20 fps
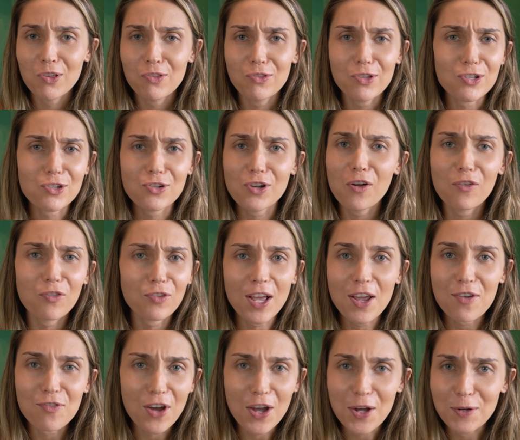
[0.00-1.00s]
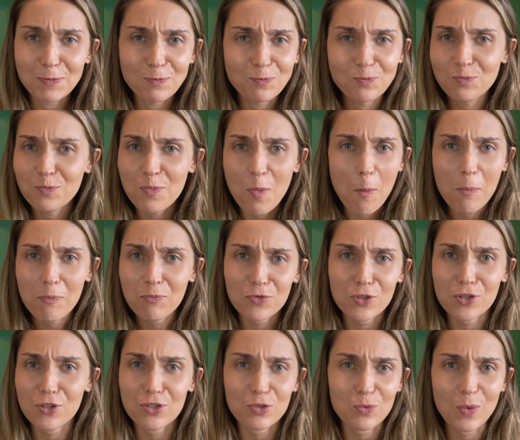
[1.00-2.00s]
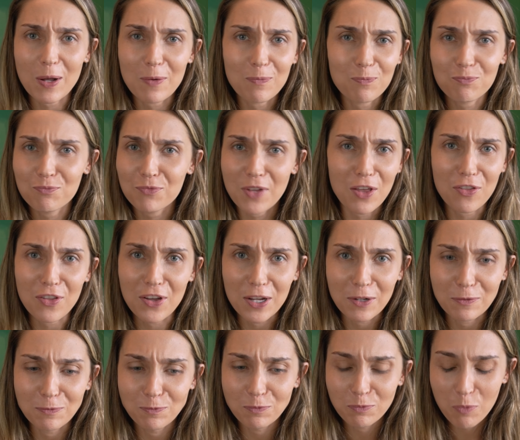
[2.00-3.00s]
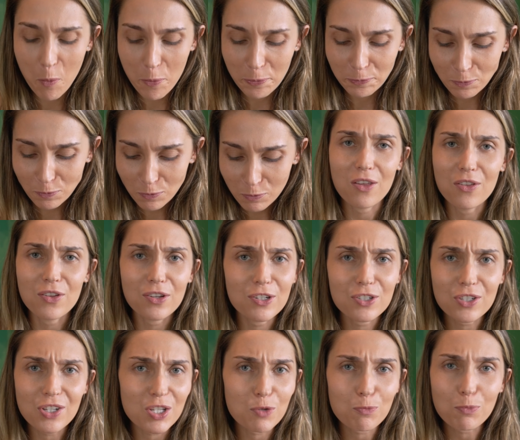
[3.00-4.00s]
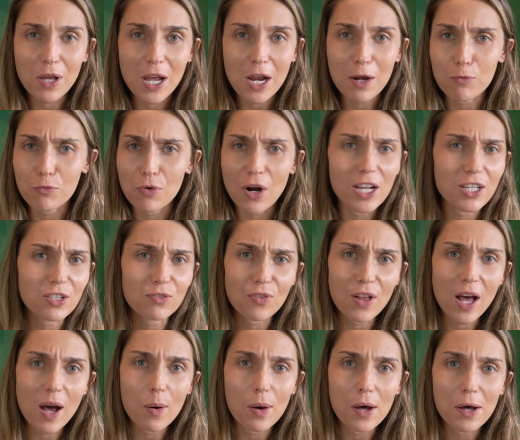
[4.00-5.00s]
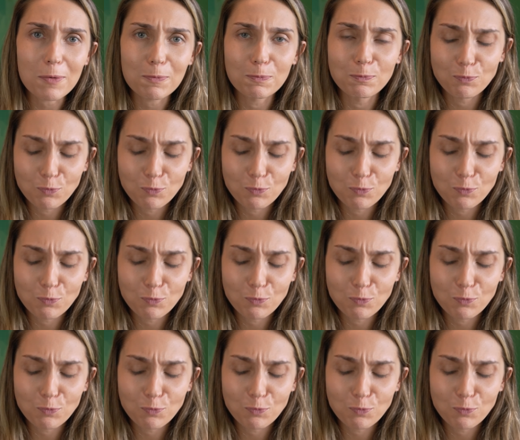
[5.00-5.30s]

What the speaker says: There's no flavor to this one, nothing. I think it's just plain rice flour.